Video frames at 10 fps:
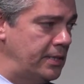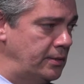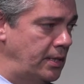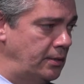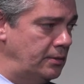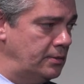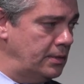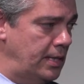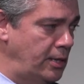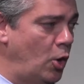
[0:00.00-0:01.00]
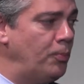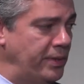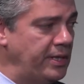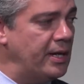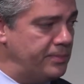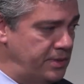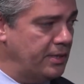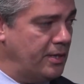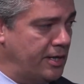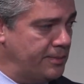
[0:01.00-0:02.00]
and opening up the
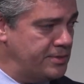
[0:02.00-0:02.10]
economy.